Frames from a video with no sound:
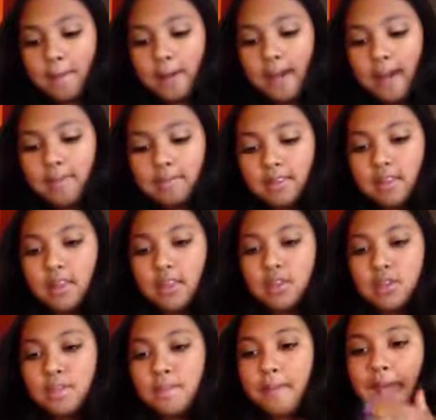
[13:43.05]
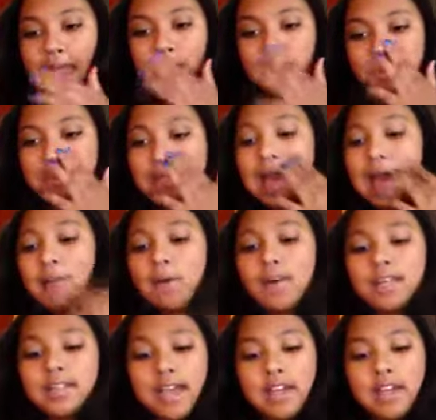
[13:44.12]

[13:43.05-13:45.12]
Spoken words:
But to match with that one,